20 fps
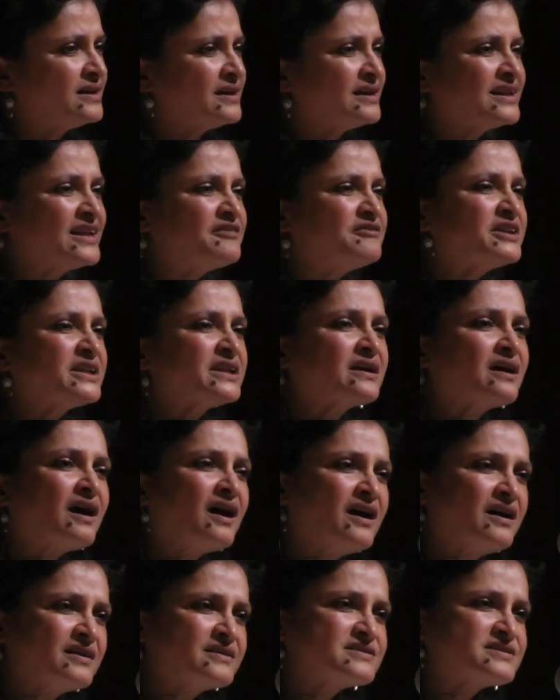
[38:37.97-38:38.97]
live in
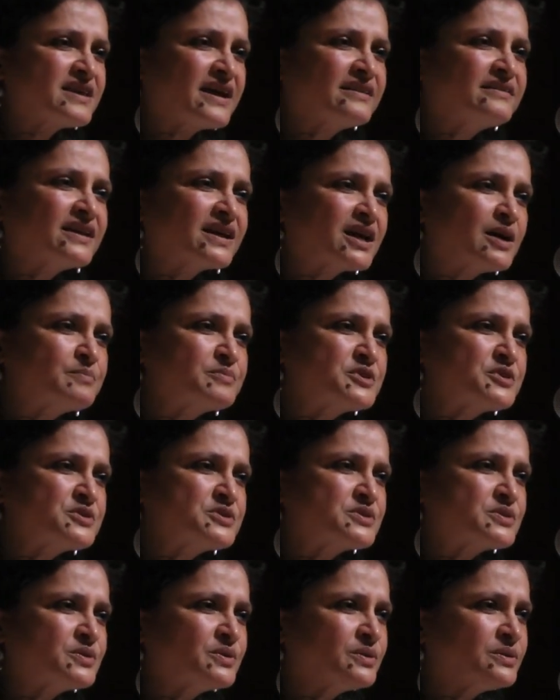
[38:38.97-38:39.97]
cars and they come to
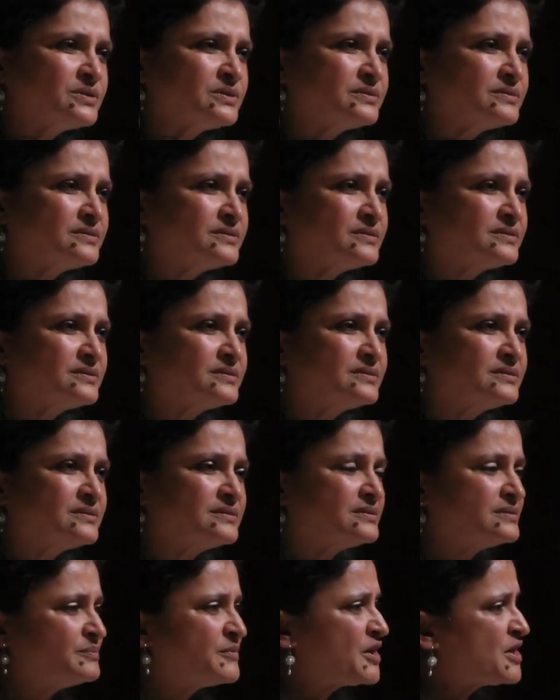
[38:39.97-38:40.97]
school
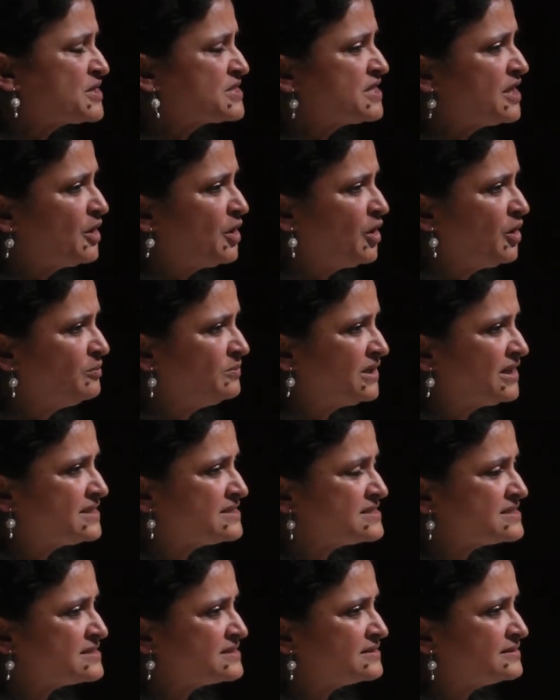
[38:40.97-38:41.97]
because they're
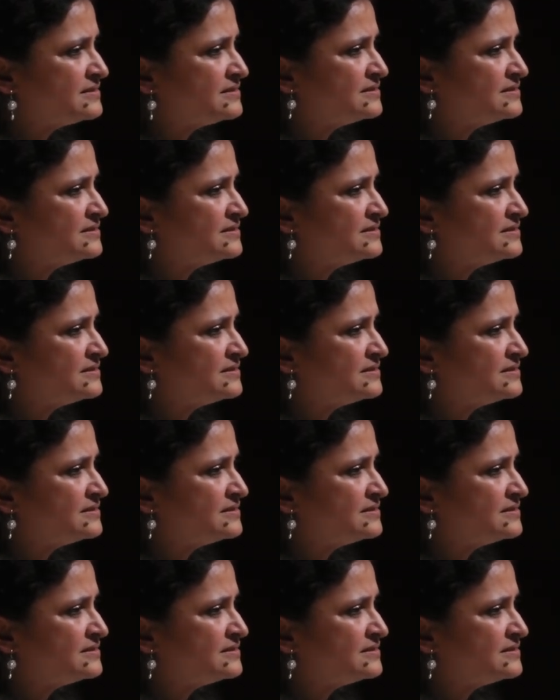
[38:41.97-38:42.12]
homeless.